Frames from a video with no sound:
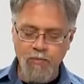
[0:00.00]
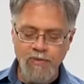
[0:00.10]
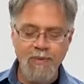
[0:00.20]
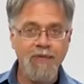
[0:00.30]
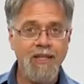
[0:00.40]

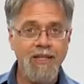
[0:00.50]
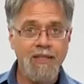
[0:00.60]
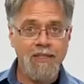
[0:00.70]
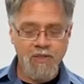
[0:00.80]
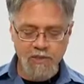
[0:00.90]
something like
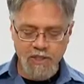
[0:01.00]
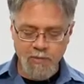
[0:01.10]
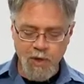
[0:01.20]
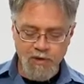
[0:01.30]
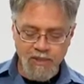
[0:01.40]
this, only
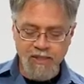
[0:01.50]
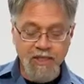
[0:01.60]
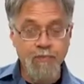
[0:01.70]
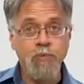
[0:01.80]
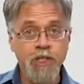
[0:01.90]
smaller, and it's going
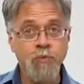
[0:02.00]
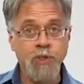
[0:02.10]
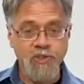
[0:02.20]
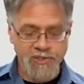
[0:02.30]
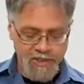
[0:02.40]
to have brush
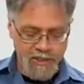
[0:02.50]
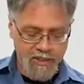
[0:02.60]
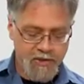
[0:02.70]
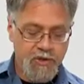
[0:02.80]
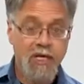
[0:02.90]
bristles on the
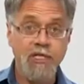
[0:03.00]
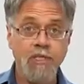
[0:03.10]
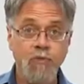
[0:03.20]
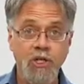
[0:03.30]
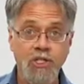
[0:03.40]
end, and you can
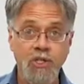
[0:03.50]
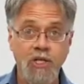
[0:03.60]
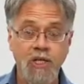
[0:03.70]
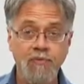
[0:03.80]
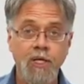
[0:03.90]
actually brush it
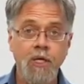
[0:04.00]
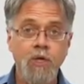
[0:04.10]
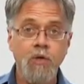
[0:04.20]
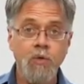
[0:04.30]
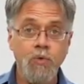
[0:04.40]
off.
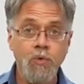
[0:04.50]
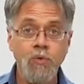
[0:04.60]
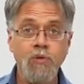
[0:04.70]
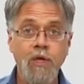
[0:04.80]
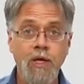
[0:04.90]

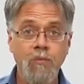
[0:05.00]
Use a